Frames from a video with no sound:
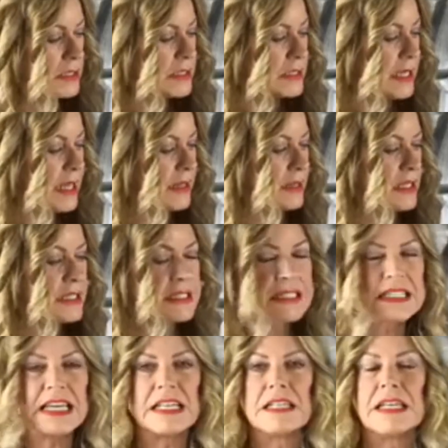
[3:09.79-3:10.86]
This
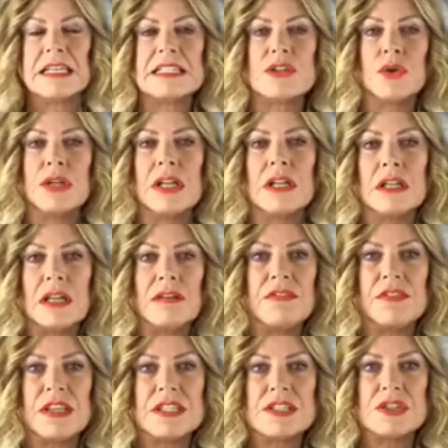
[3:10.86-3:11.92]
skin is going to love
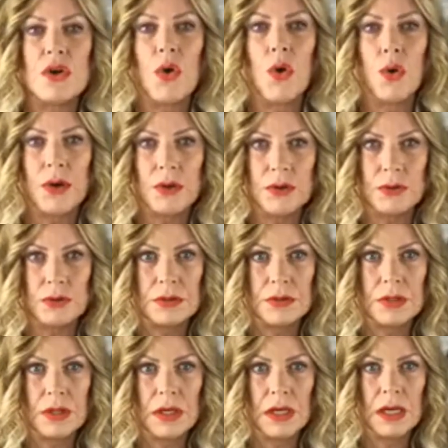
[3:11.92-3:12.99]
this oil,
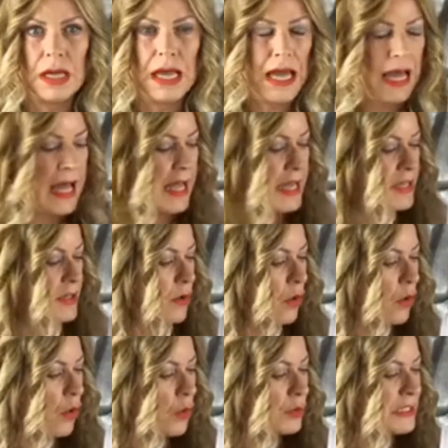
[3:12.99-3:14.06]
and
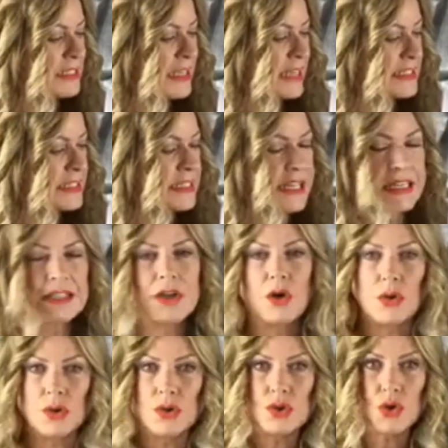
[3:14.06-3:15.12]
all the dead skin
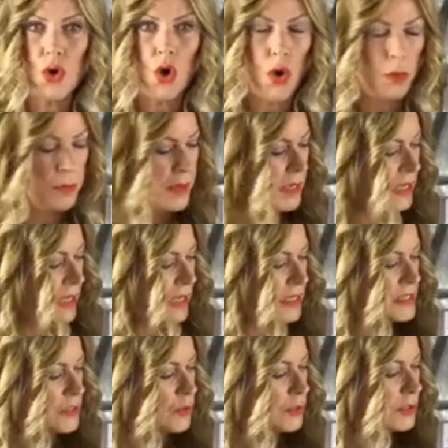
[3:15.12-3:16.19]
on top is
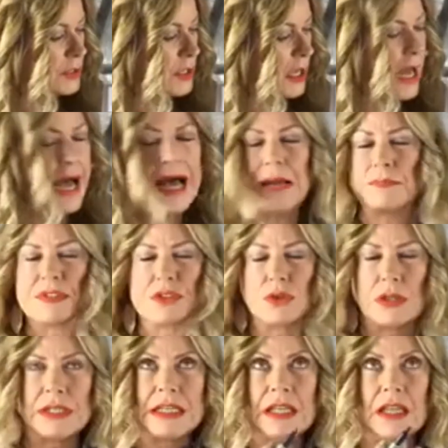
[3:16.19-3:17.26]
going to
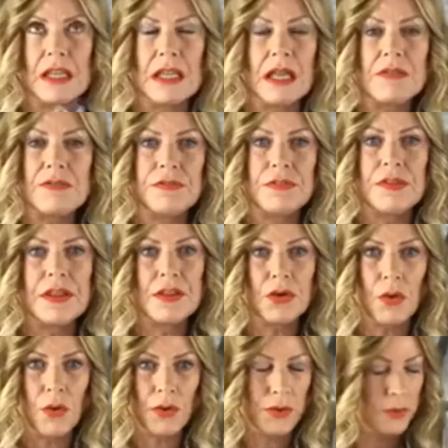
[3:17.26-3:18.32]
absolutely love the
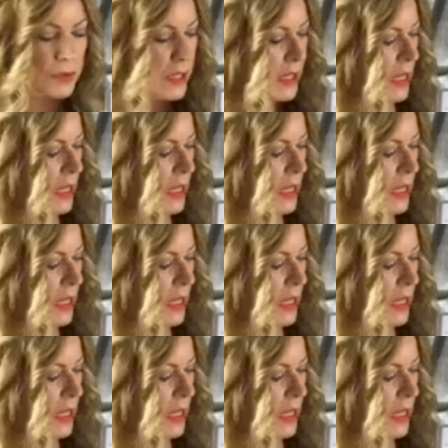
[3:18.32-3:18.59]
oil.